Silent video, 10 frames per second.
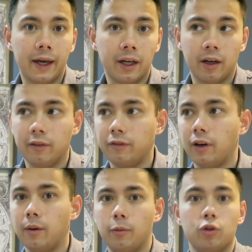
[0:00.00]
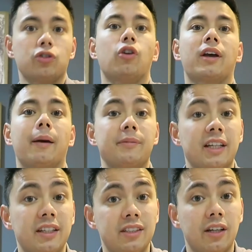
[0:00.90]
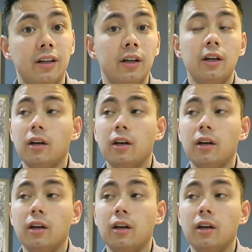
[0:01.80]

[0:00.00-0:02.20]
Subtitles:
and I've also got Camtasia